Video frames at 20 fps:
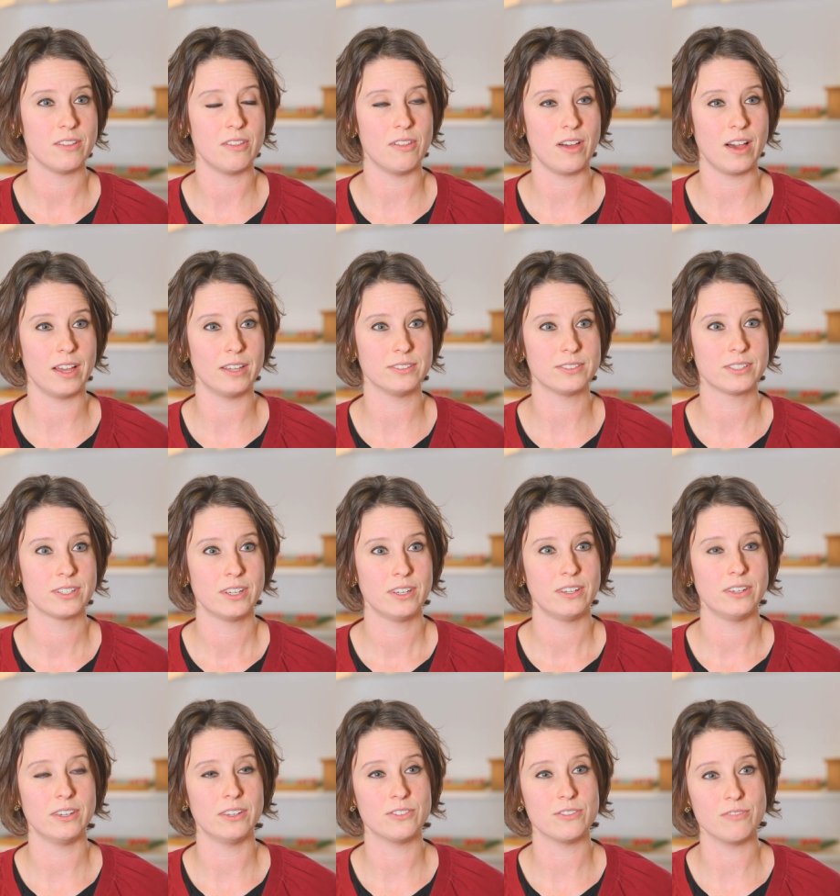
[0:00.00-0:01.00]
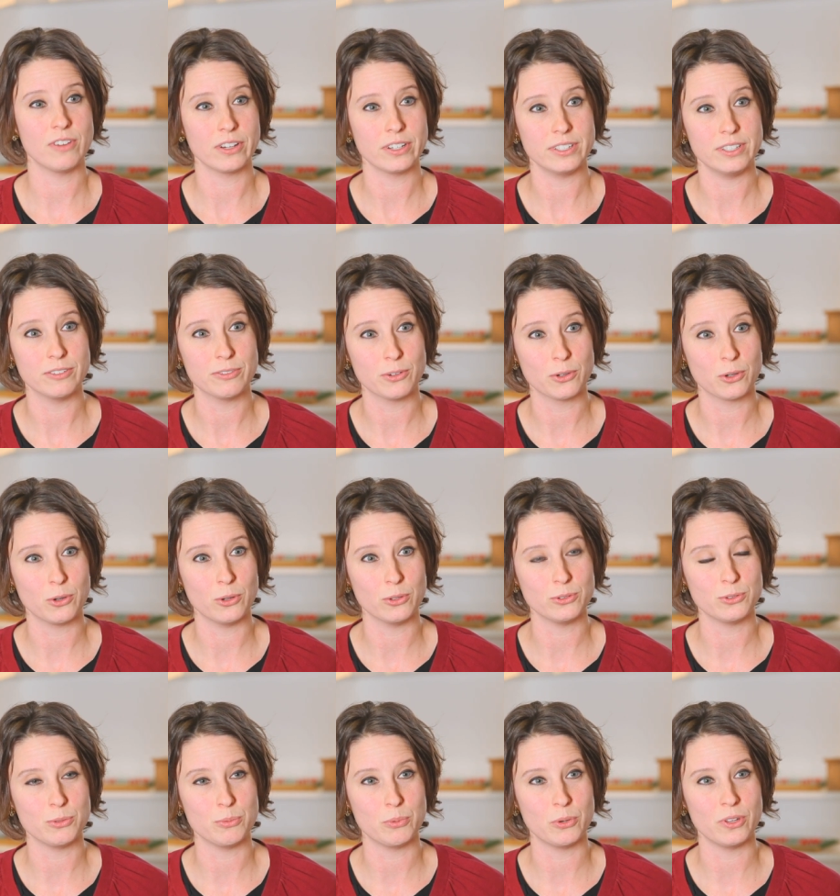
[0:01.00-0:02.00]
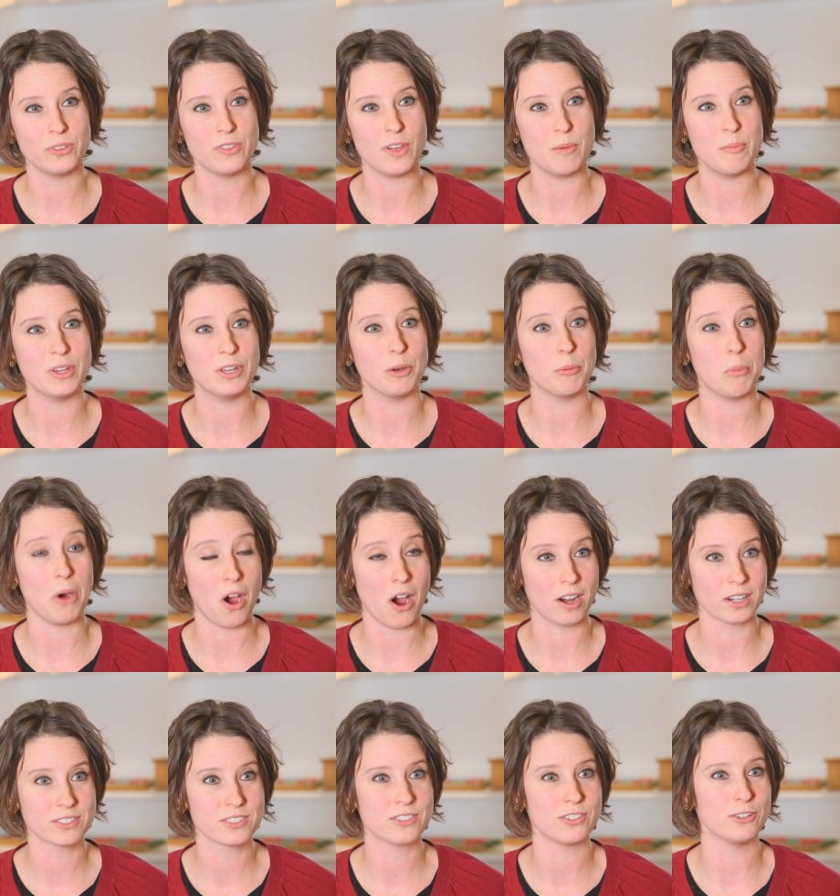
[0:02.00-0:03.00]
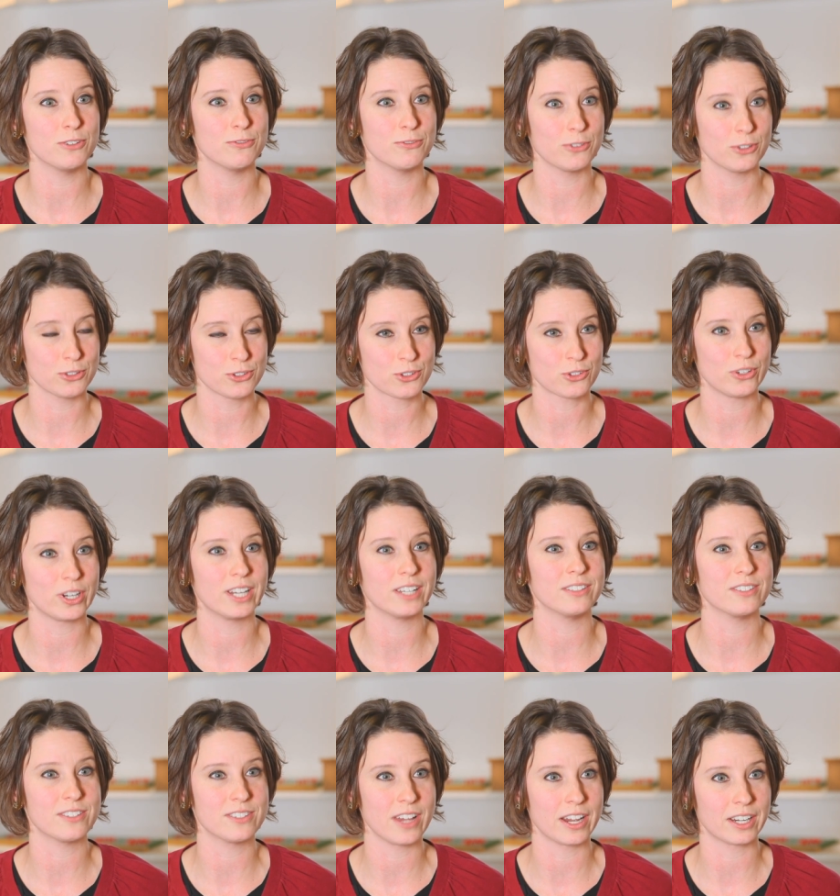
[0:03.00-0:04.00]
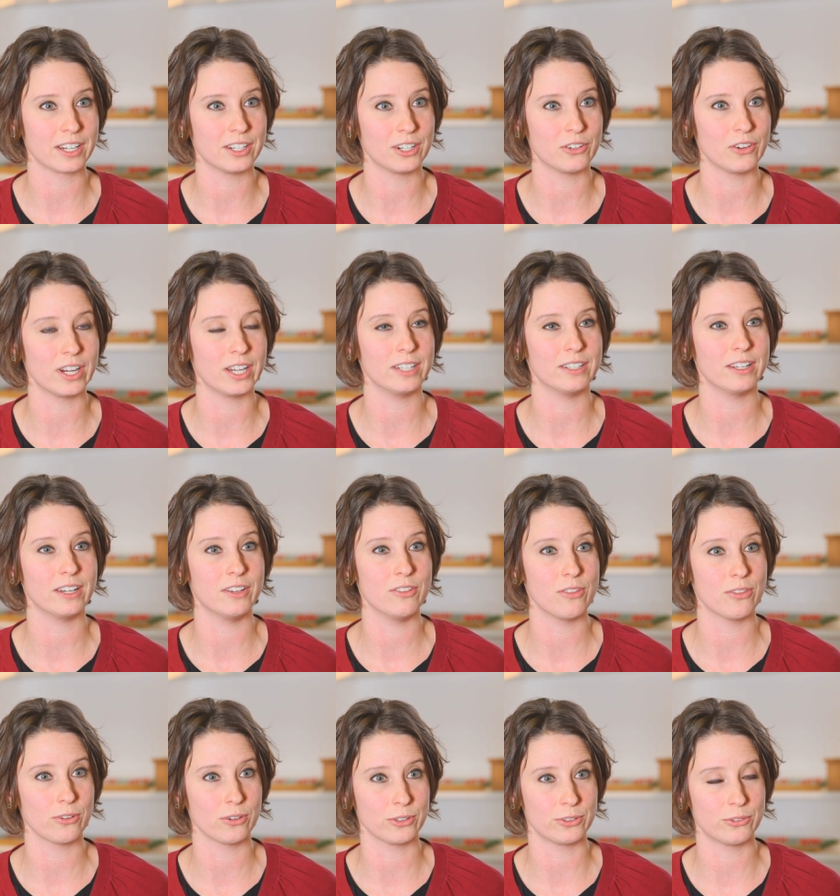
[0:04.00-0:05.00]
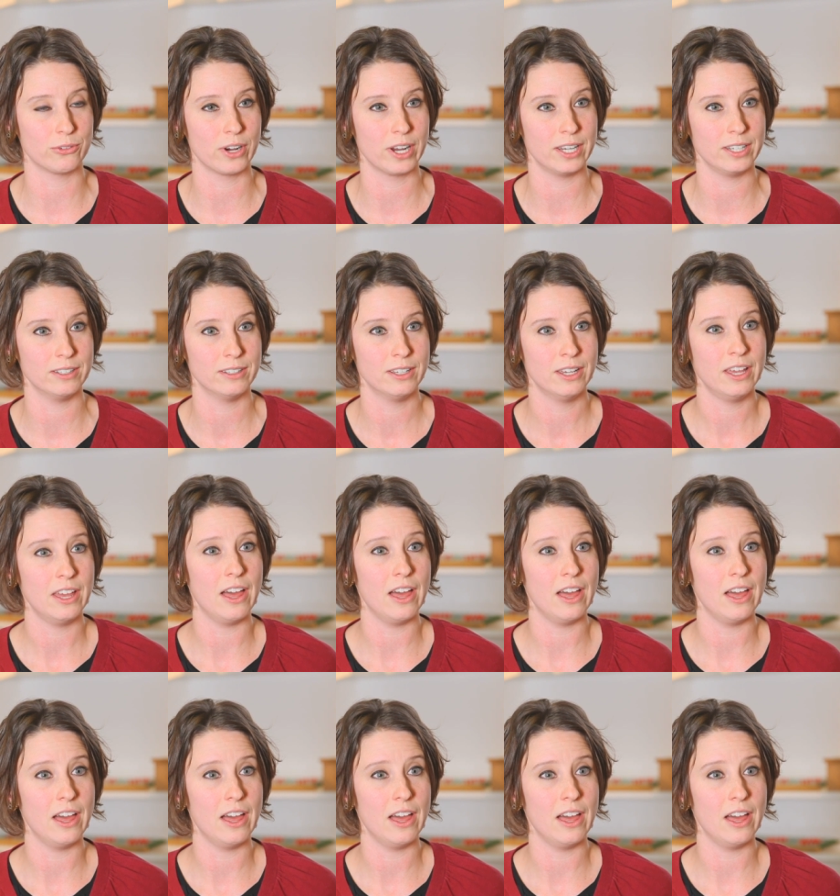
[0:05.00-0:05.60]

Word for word: that it's very difficult to put them in a box of first grade, second grade, and third grade.